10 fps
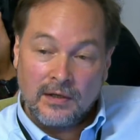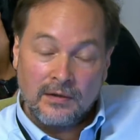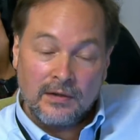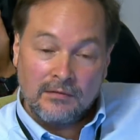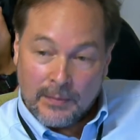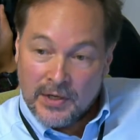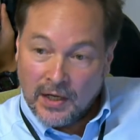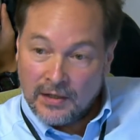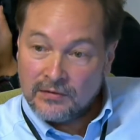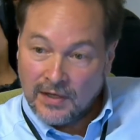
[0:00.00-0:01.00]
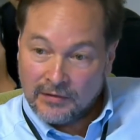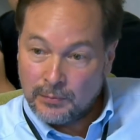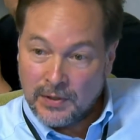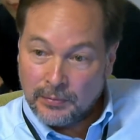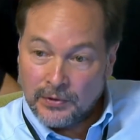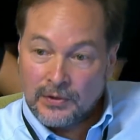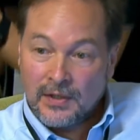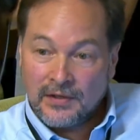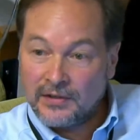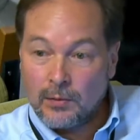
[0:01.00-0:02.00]
uh, Lebanon telling people
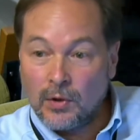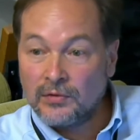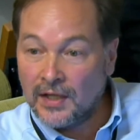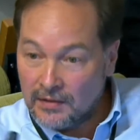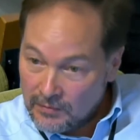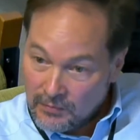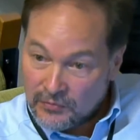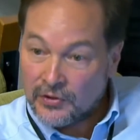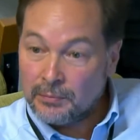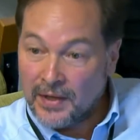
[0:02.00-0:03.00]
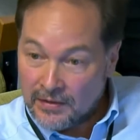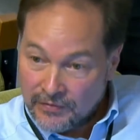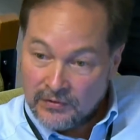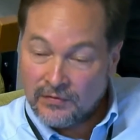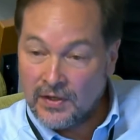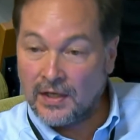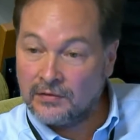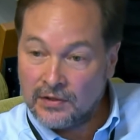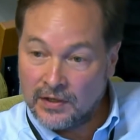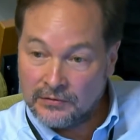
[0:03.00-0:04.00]
that they won't get certain benefits if they
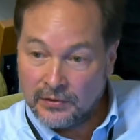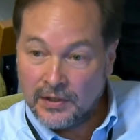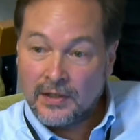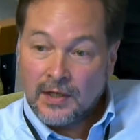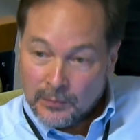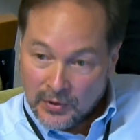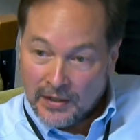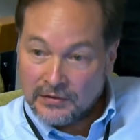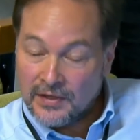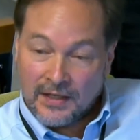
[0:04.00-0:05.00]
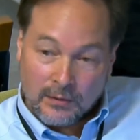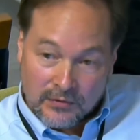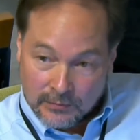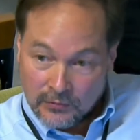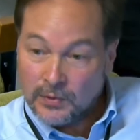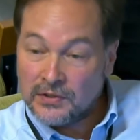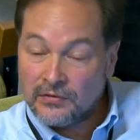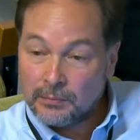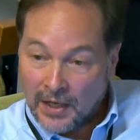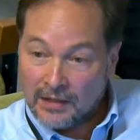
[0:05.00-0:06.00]
get to the country. Prior to that, there were some
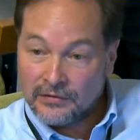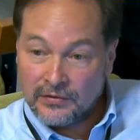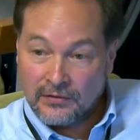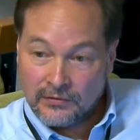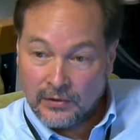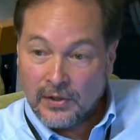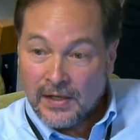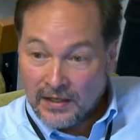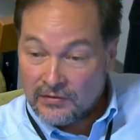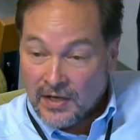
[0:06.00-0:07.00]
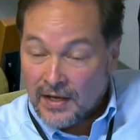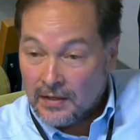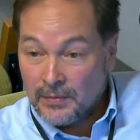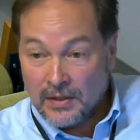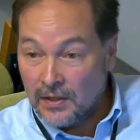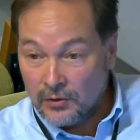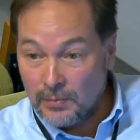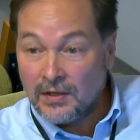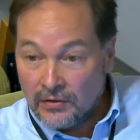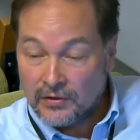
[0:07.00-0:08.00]
switches in policies. So it's not, I mean,
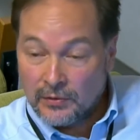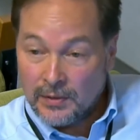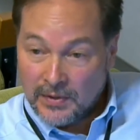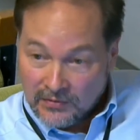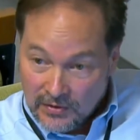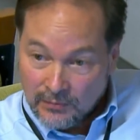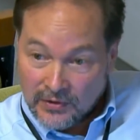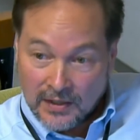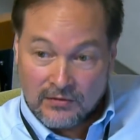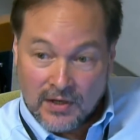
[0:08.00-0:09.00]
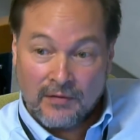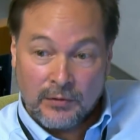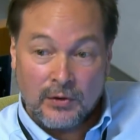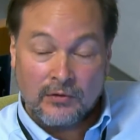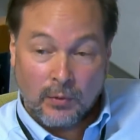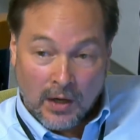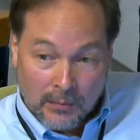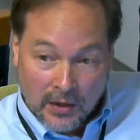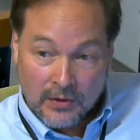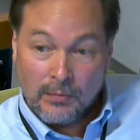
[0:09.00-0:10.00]
you may disagree, but it seems like it's not viewed as
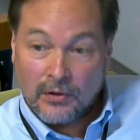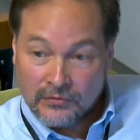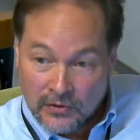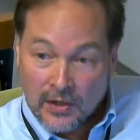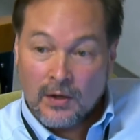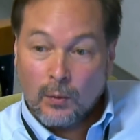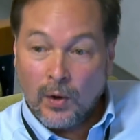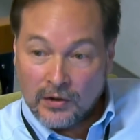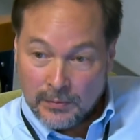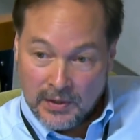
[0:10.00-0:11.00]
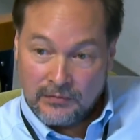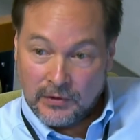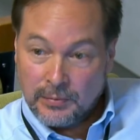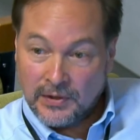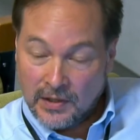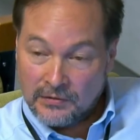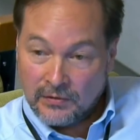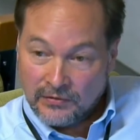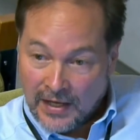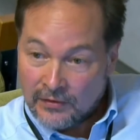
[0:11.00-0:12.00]
among the most welcoming of European
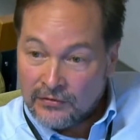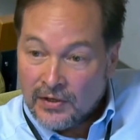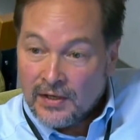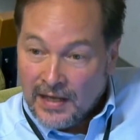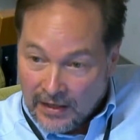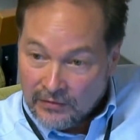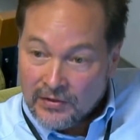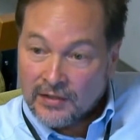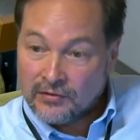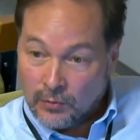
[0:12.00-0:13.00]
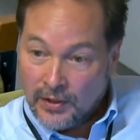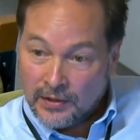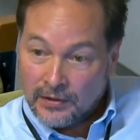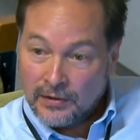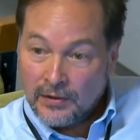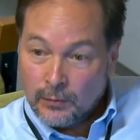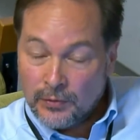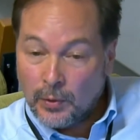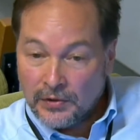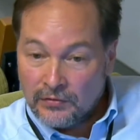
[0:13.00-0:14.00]
countries. How does, how does that square
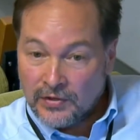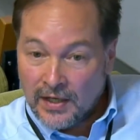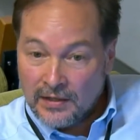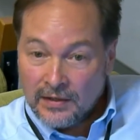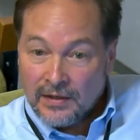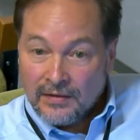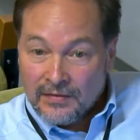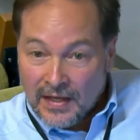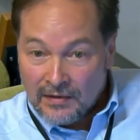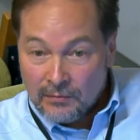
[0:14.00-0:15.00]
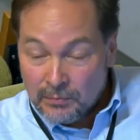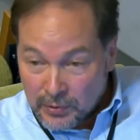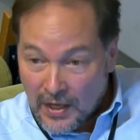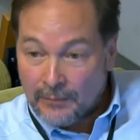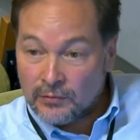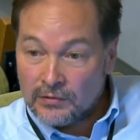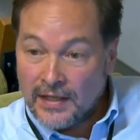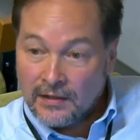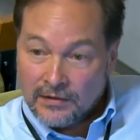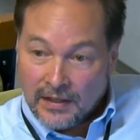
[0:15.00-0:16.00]
with what you've said and perhaps
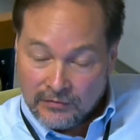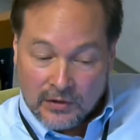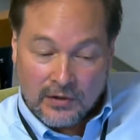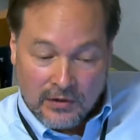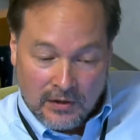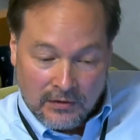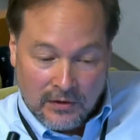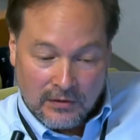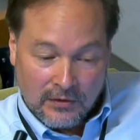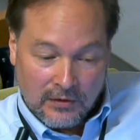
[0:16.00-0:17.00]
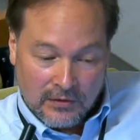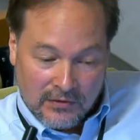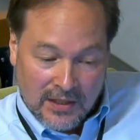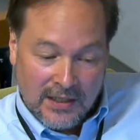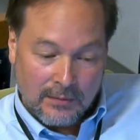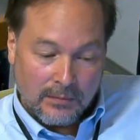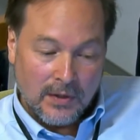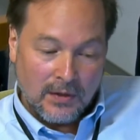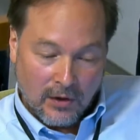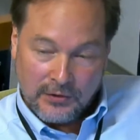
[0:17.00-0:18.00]
relatedly, I've looked at the, the, the,
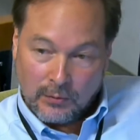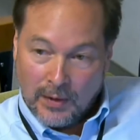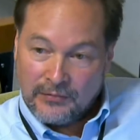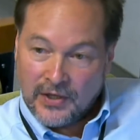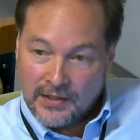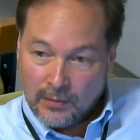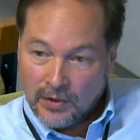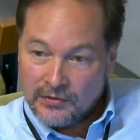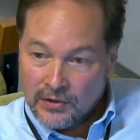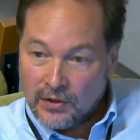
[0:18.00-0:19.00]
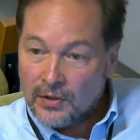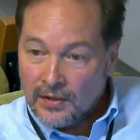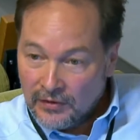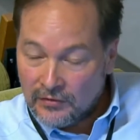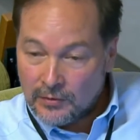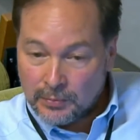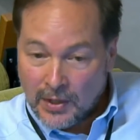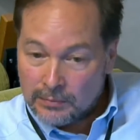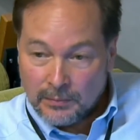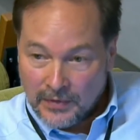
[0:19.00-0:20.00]
team on your website. I wanted to know, this is a
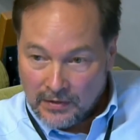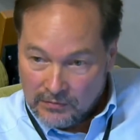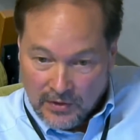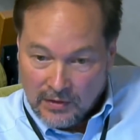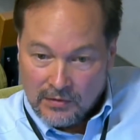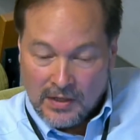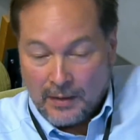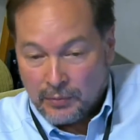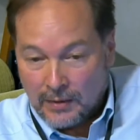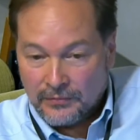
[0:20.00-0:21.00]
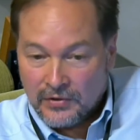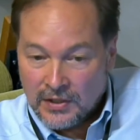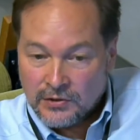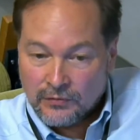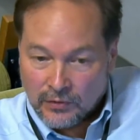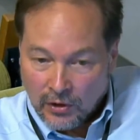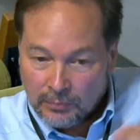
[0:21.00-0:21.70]
problem that, that, not problem, it's an issue for